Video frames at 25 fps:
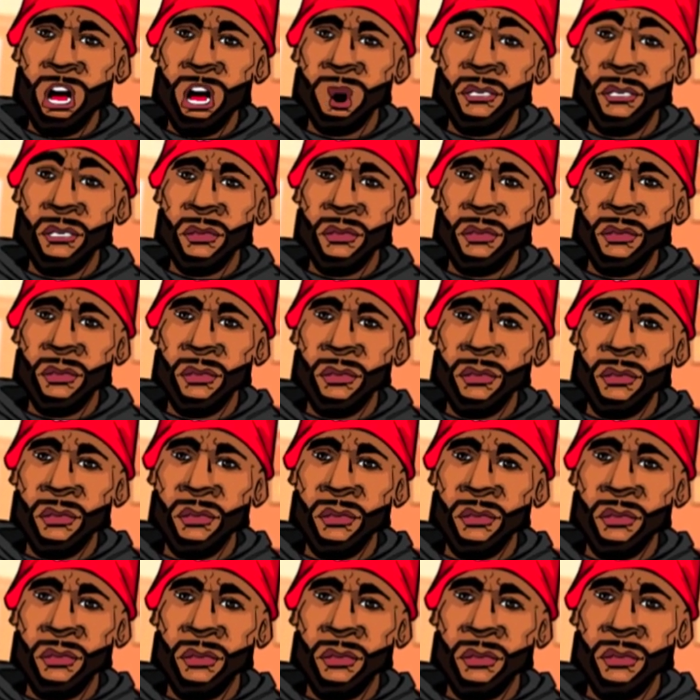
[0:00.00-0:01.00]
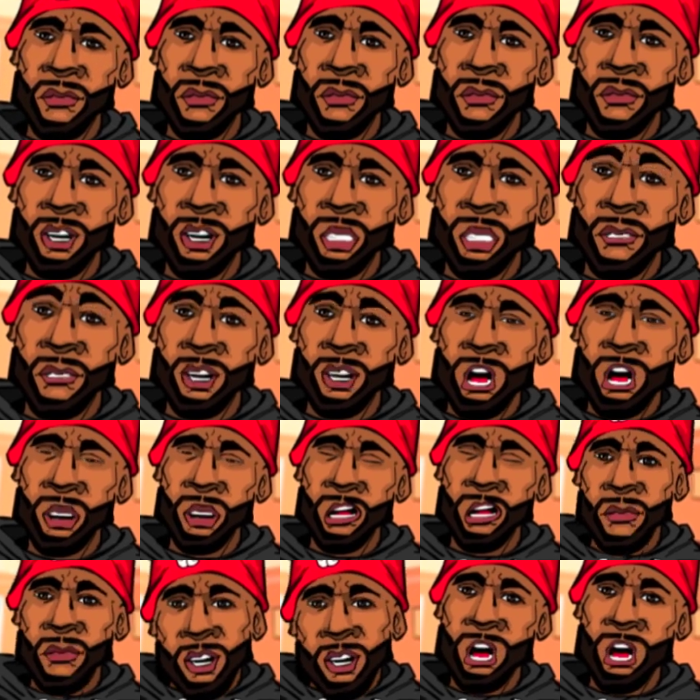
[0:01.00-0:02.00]
Like, like, what's the
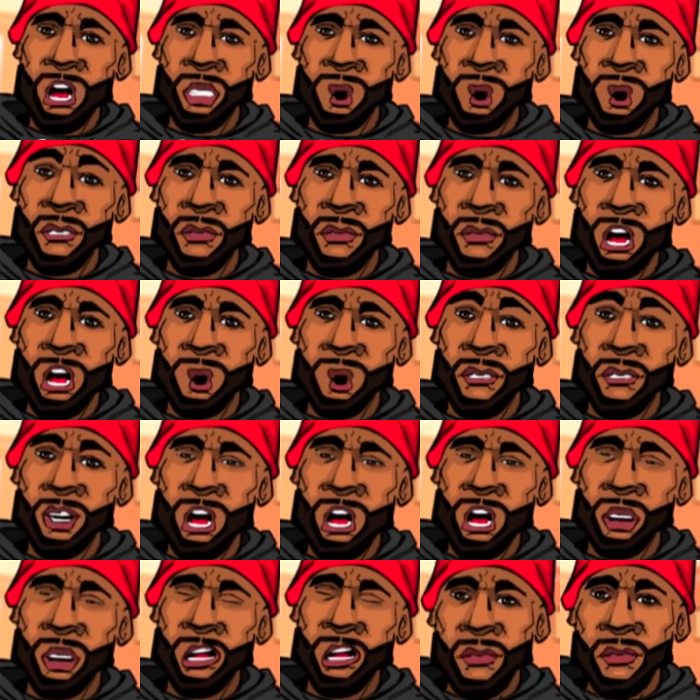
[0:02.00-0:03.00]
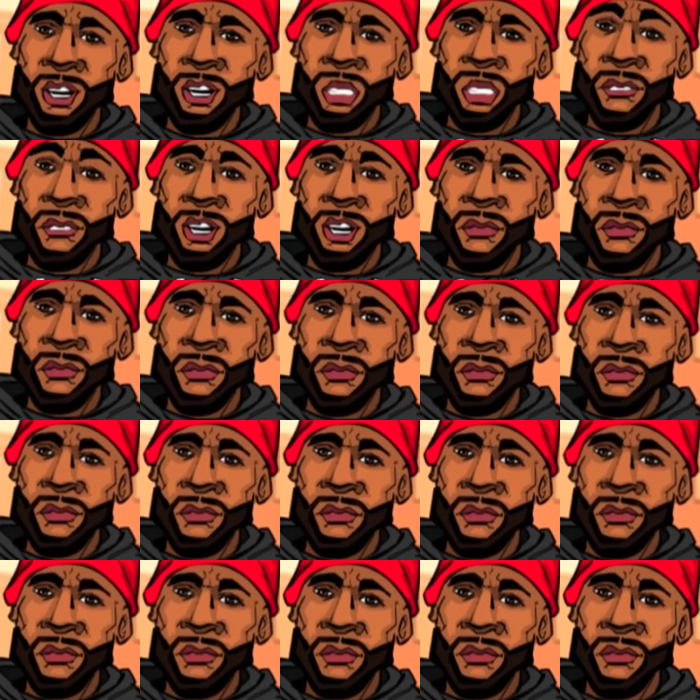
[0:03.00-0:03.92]
purpose of your disrespect towards towards the